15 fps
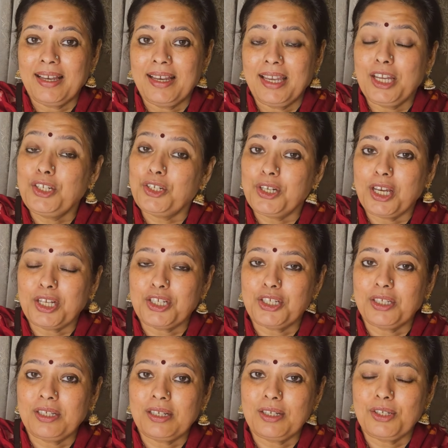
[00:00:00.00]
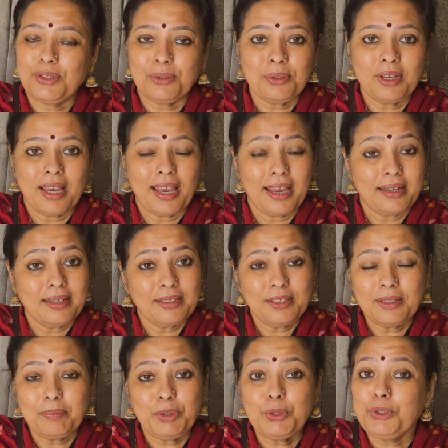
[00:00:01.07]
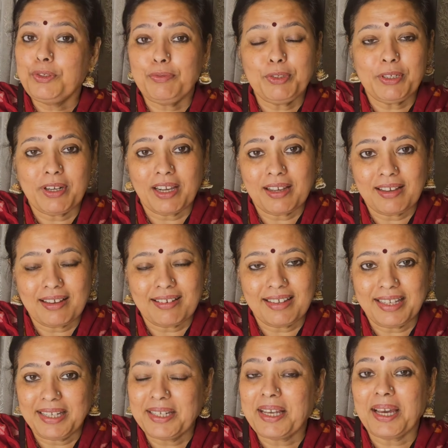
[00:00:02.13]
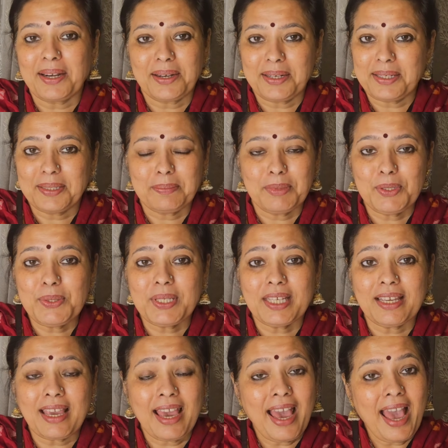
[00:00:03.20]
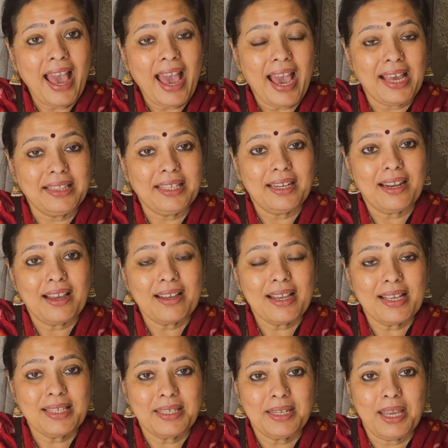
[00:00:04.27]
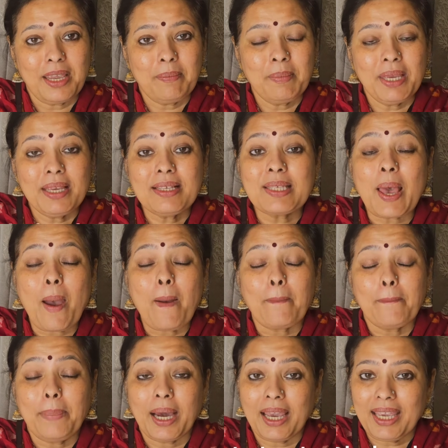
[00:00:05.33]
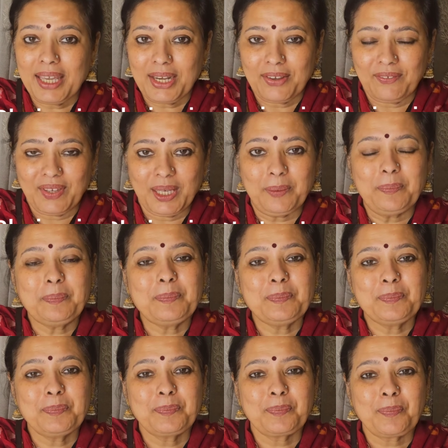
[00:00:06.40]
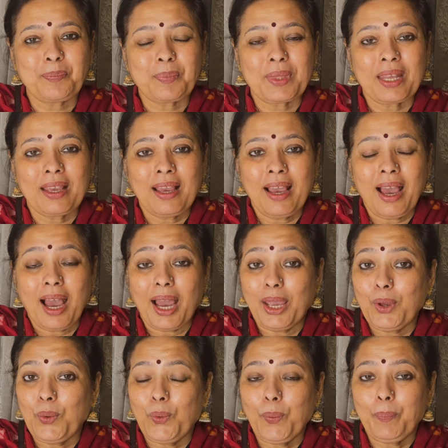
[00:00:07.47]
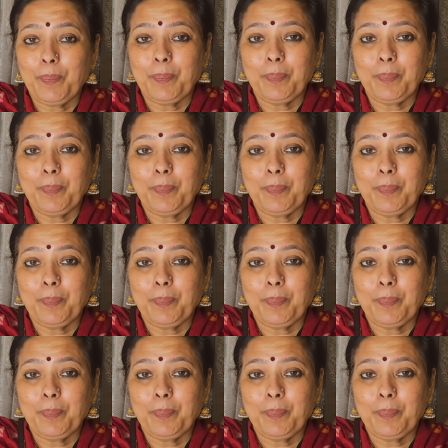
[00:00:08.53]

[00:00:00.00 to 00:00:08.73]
introduction to another beautiful raga in Carnatic music, and the raga's name is Bhairavi. I hope